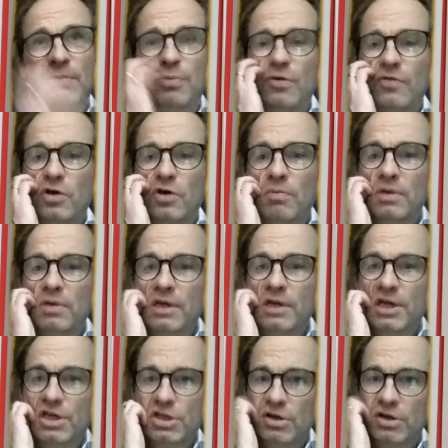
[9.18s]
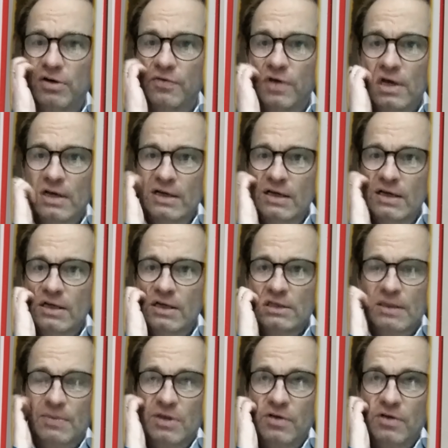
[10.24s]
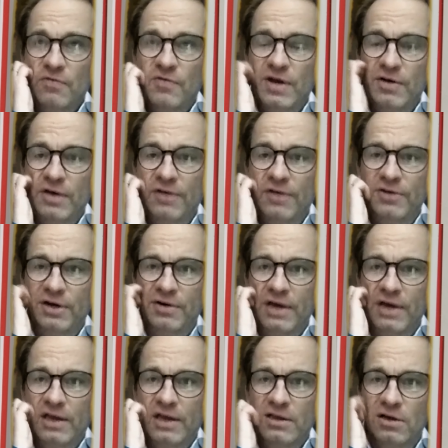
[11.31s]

The perfect combination of something very, very